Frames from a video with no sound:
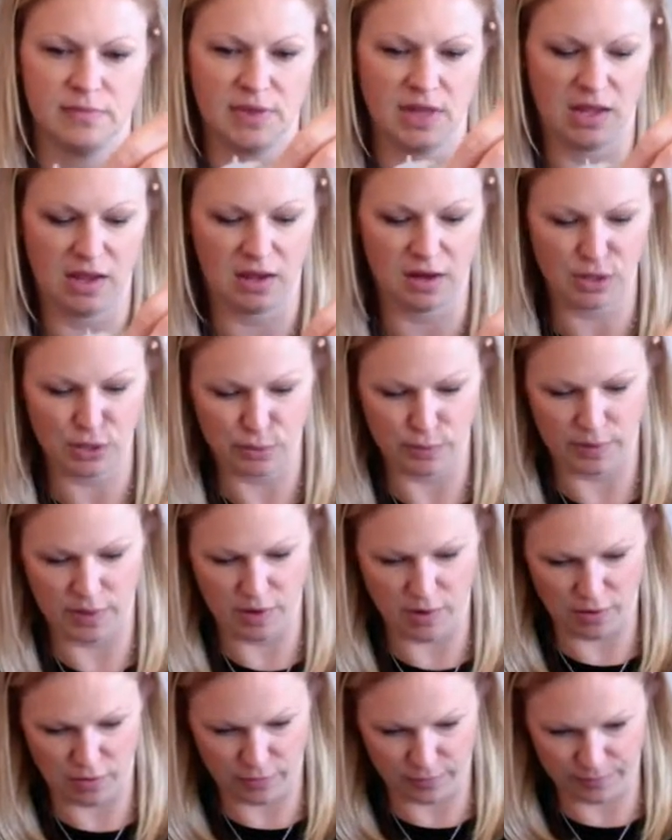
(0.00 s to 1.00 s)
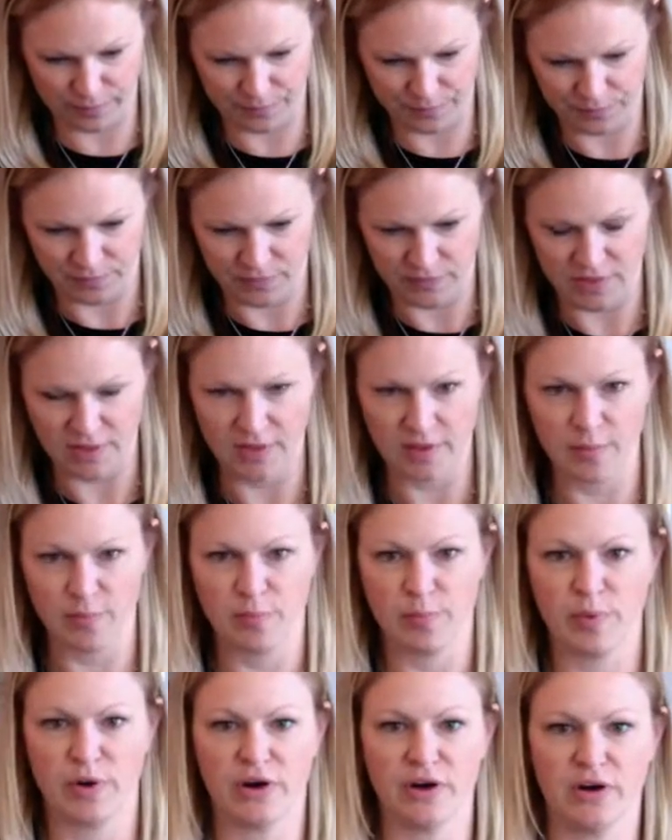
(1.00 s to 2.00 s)
There we go.
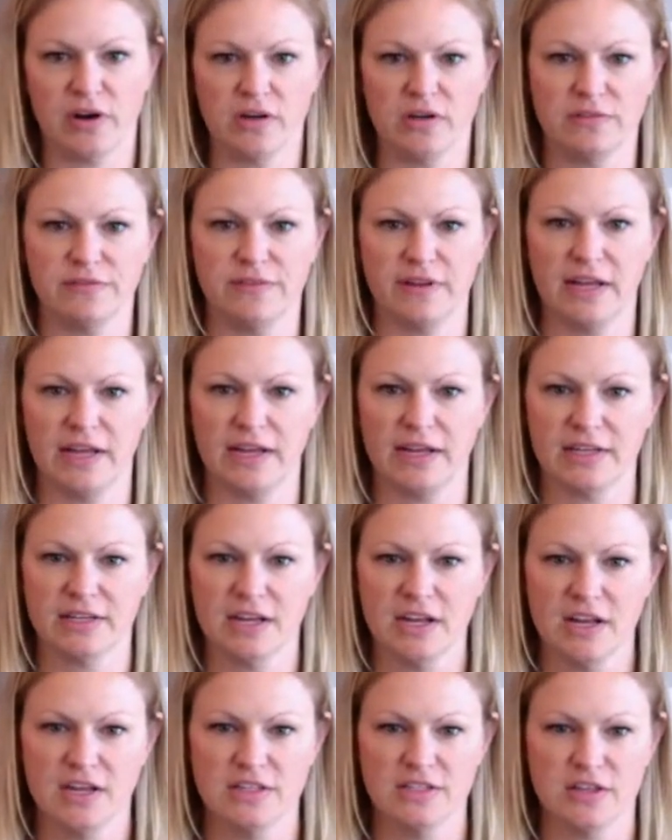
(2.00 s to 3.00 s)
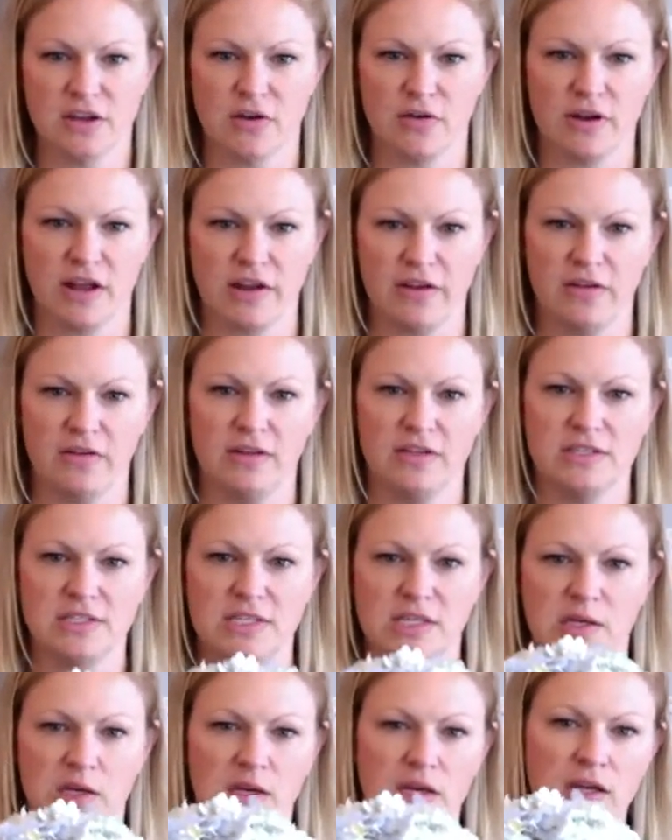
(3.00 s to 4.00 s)
Perfect. So now you can
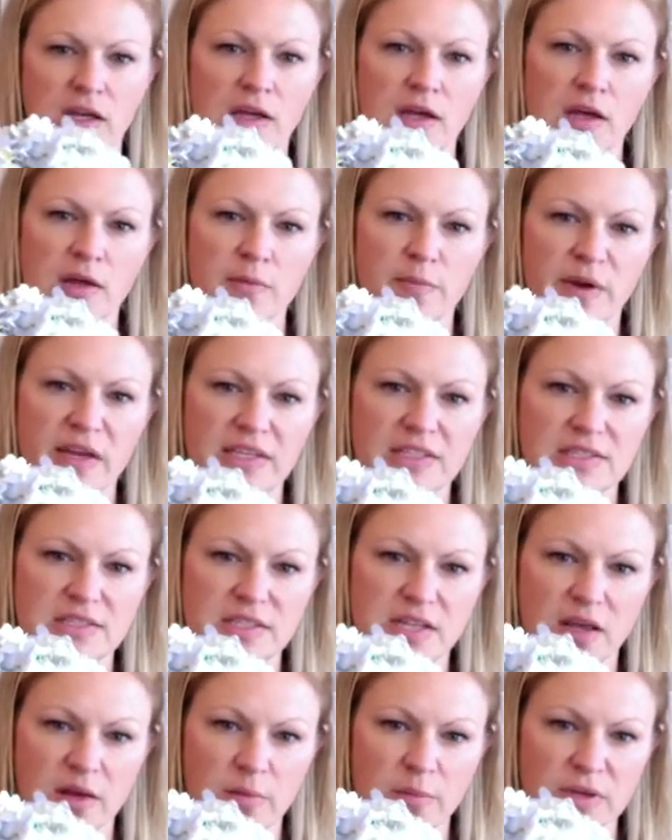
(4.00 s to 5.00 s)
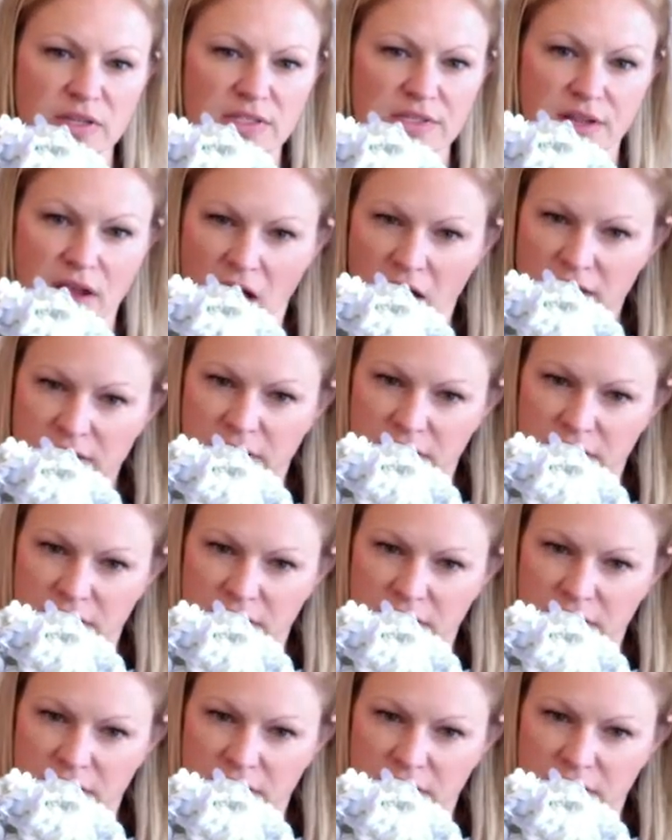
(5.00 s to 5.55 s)
see My stem is not